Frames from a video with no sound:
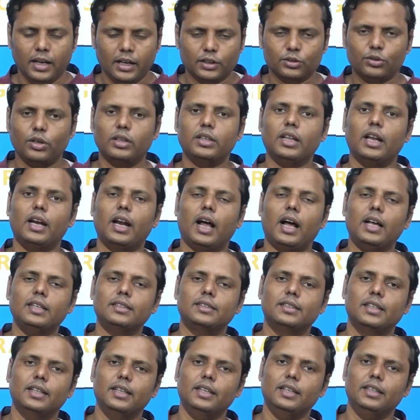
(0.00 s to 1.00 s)
So in the last
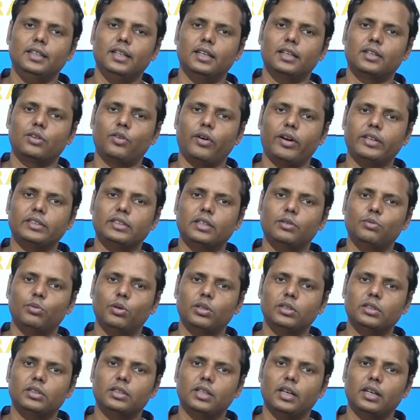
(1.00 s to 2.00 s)
day the question
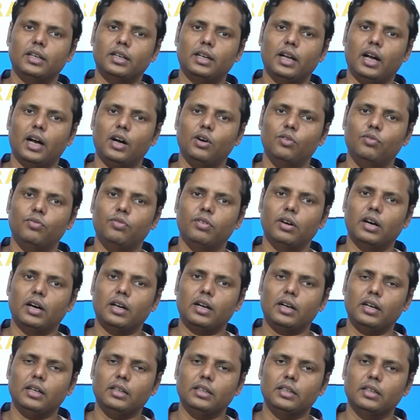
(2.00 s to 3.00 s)
was that how far
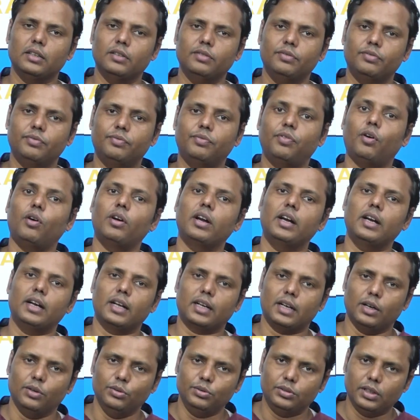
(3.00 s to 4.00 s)
the foreign
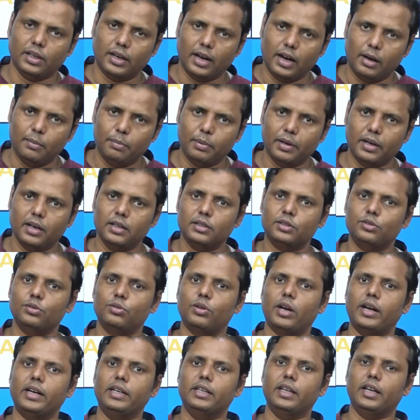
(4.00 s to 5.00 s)
accounts are helping us to
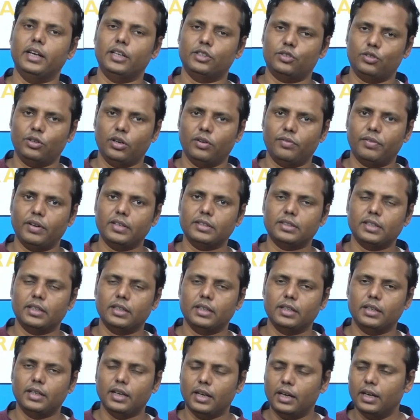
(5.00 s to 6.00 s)
write the history of ancient
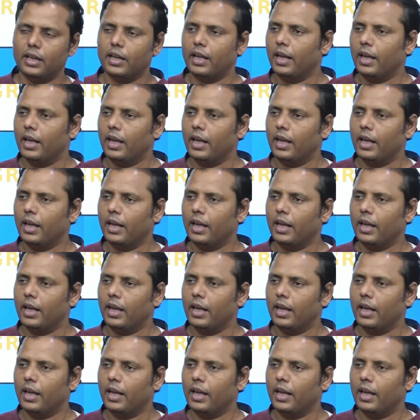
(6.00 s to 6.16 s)
India,